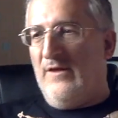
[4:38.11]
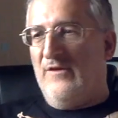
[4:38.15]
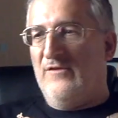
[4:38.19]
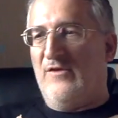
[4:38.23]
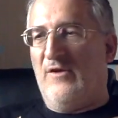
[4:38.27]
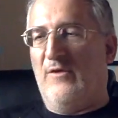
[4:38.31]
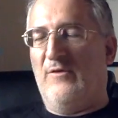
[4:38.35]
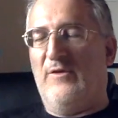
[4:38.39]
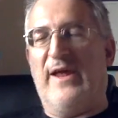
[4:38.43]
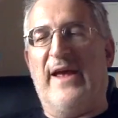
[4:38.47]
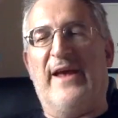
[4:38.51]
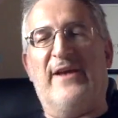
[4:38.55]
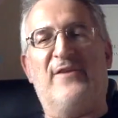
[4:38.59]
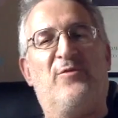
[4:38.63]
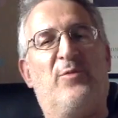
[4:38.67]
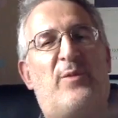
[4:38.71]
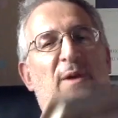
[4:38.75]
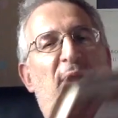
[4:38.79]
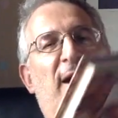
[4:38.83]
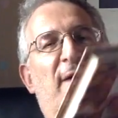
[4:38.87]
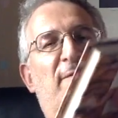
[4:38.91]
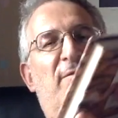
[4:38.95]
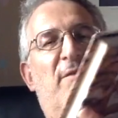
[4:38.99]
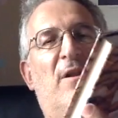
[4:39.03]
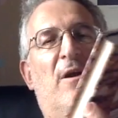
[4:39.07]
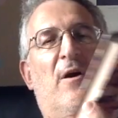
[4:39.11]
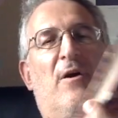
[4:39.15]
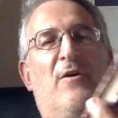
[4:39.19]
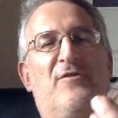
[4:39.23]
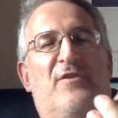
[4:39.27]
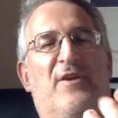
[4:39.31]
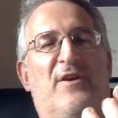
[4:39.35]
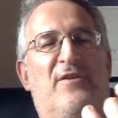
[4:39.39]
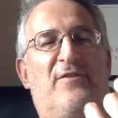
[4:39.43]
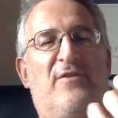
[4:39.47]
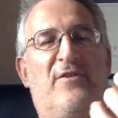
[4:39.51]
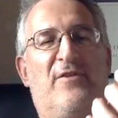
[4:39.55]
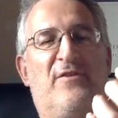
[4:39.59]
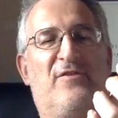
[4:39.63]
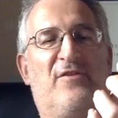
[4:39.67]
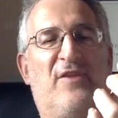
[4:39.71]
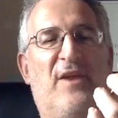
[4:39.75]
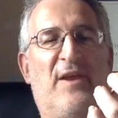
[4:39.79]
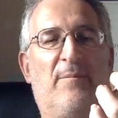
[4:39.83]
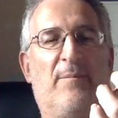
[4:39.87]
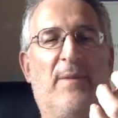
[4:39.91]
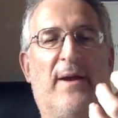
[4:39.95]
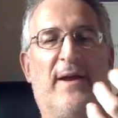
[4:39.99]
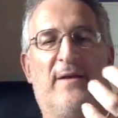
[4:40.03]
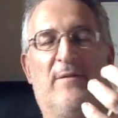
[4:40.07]
So next we have The Largesse of the
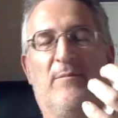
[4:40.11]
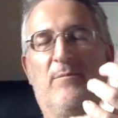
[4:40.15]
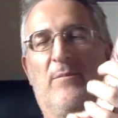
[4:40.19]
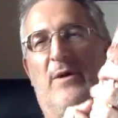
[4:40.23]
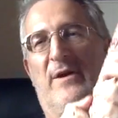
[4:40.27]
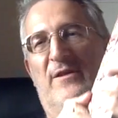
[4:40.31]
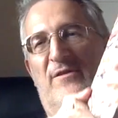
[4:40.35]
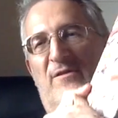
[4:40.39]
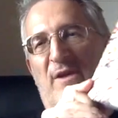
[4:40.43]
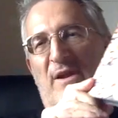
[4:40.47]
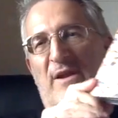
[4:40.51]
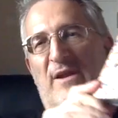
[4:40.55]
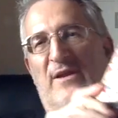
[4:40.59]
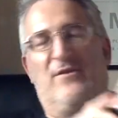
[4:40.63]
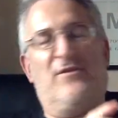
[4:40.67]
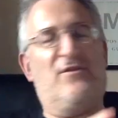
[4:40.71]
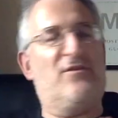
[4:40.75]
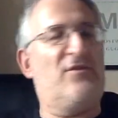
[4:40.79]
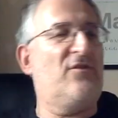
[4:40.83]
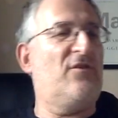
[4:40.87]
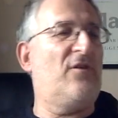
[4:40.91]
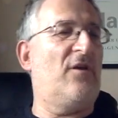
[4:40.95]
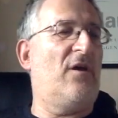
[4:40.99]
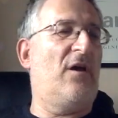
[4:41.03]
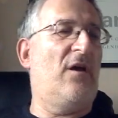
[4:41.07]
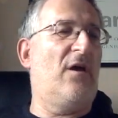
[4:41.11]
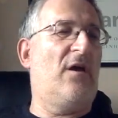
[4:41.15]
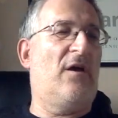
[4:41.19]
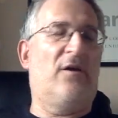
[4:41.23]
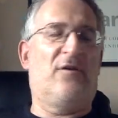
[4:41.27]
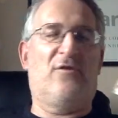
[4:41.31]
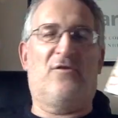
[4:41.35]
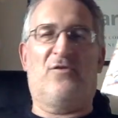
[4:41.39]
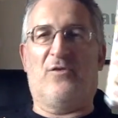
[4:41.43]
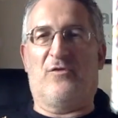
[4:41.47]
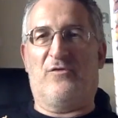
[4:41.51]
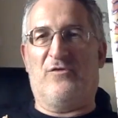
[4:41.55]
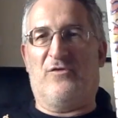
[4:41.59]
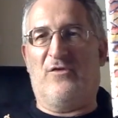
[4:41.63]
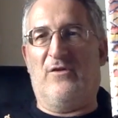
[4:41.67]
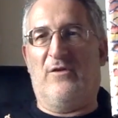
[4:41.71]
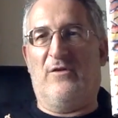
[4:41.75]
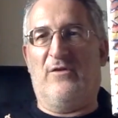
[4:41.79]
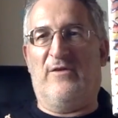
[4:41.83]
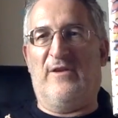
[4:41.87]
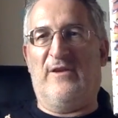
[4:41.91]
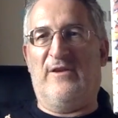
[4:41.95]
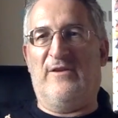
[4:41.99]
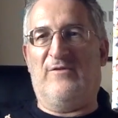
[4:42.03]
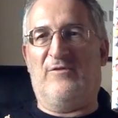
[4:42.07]
Sea Maiden by Denis uh,
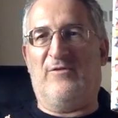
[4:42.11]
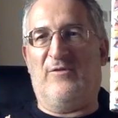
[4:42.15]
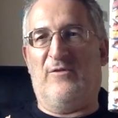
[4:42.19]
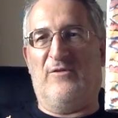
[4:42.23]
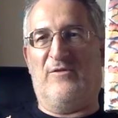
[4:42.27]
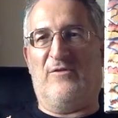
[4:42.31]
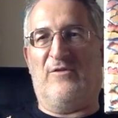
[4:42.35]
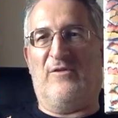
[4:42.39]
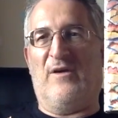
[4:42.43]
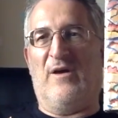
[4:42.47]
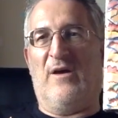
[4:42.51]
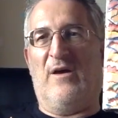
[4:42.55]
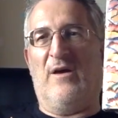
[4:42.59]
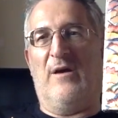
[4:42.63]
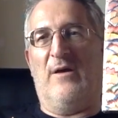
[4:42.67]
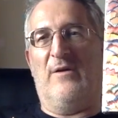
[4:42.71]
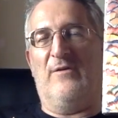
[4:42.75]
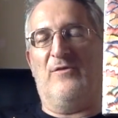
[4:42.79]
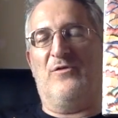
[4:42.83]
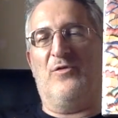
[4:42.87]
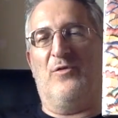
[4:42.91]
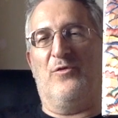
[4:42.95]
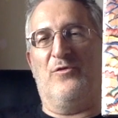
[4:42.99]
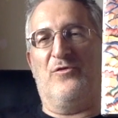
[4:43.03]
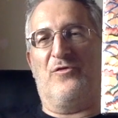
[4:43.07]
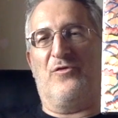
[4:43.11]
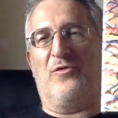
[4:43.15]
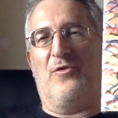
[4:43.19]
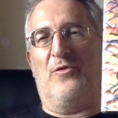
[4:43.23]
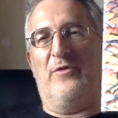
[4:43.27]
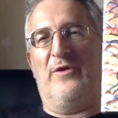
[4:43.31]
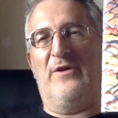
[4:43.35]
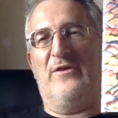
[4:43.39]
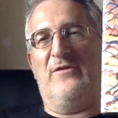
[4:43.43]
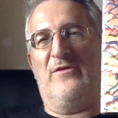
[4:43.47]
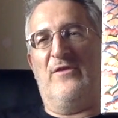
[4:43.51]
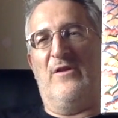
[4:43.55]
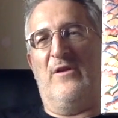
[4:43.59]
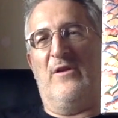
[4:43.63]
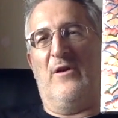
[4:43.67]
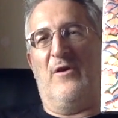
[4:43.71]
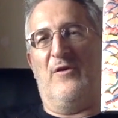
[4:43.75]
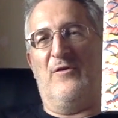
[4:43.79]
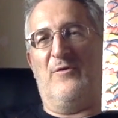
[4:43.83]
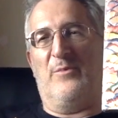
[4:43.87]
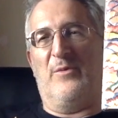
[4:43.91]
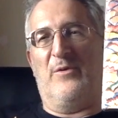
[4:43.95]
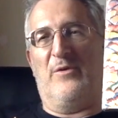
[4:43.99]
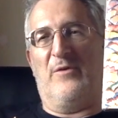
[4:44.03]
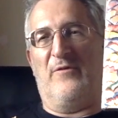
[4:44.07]
Johnson. These were uh, short stories, the
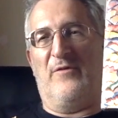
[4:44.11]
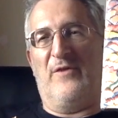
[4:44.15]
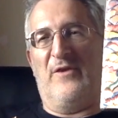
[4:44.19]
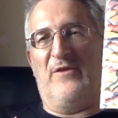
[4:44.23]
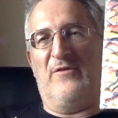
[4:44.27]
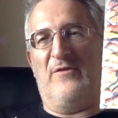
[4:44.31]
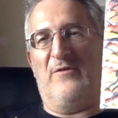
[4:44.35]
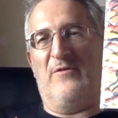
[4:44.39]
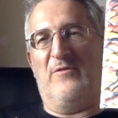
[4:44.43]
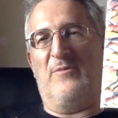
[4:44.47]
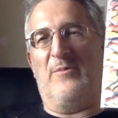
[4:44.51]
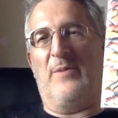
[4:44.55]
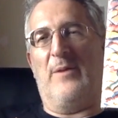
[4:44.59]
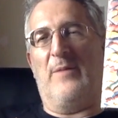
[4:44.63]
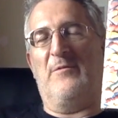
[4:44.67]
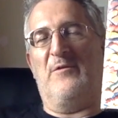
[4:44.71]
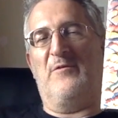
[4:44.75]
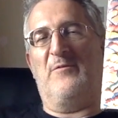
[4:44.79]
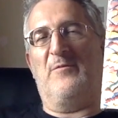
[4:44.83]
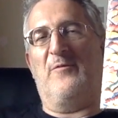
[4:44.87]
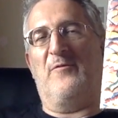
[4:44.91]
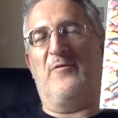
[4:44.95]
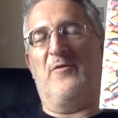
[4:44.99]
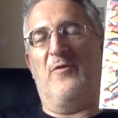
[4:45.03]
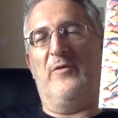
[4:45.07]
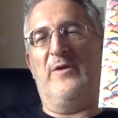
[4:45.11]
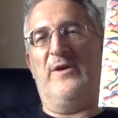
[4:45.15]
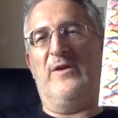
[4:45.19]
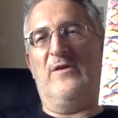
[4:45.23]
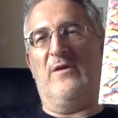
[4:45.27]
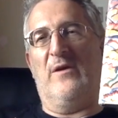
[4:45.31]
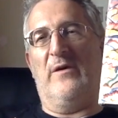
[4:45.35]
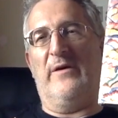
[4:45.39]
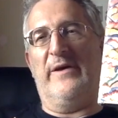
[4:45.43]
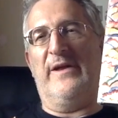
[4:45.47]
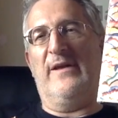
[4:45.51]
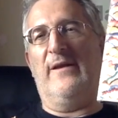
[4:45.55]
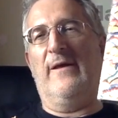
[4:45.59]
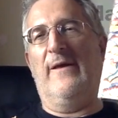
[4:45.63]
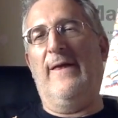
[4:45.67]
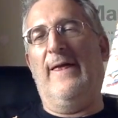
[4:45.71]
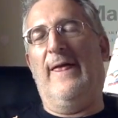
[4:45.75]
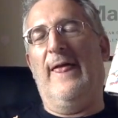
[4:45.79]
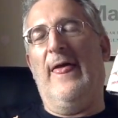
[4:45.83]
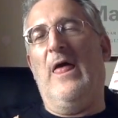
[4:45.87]
last book of his that was published before he died.